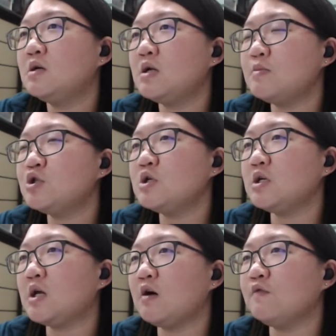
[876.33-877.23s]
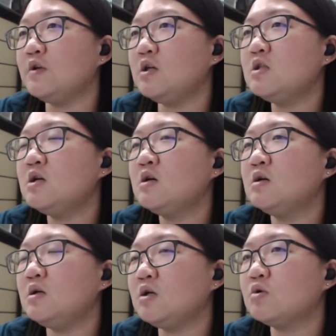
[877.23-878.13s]
temperature in Kelvin
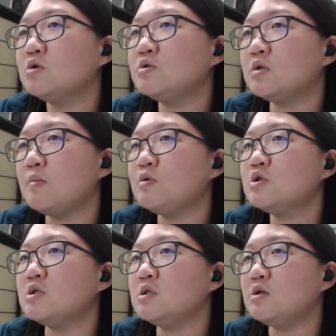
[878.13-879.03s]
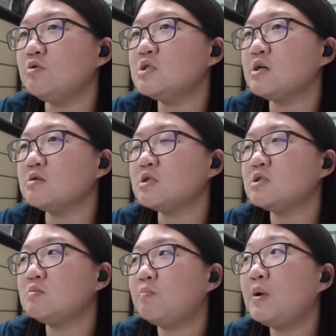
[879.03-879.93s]
equals to temperature in degrees Celsius
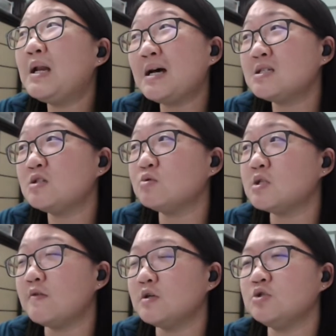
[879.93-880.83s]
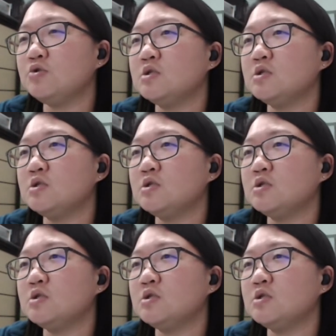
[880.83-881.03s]
plus 273.